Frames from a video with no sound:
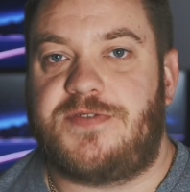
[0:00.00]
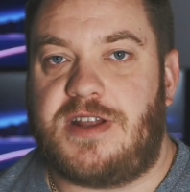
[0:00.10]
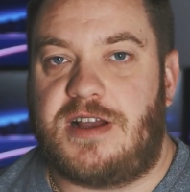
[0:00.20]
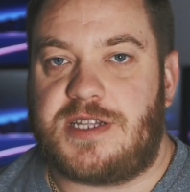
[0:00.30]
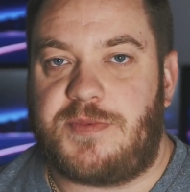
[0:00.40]

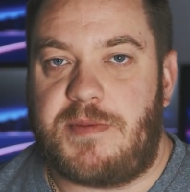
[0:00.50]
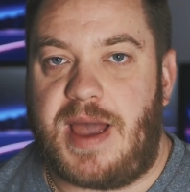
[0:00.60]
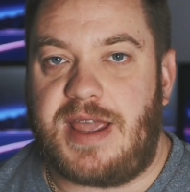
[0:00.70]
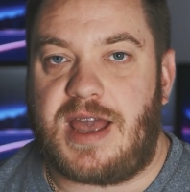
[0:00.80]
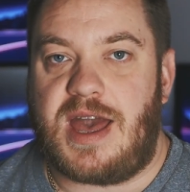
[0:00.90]
videos that we
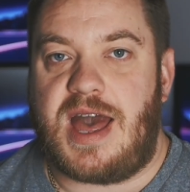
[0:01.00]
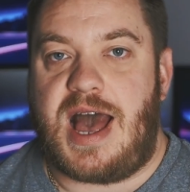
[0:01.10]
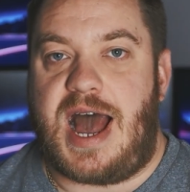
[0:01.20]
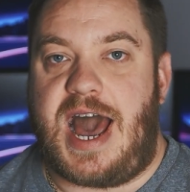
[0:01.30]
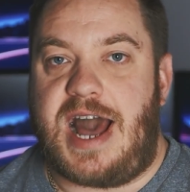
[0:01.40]
make.
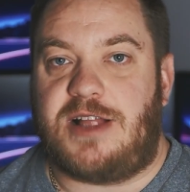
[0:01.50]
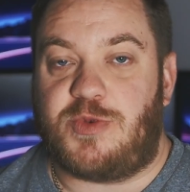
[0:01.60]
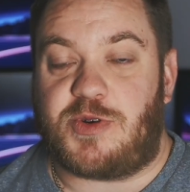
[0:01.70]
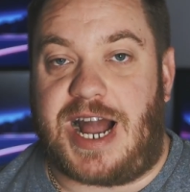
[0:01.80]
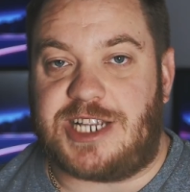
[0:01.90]
And
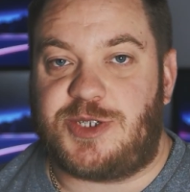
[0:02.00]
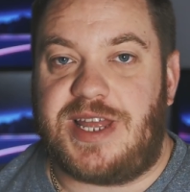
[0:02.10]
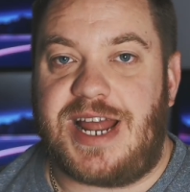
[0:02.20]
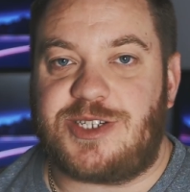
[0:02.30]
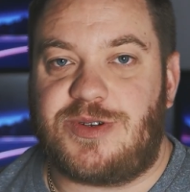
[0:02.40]
we'll catch you in
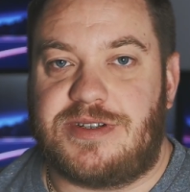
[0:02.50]
the next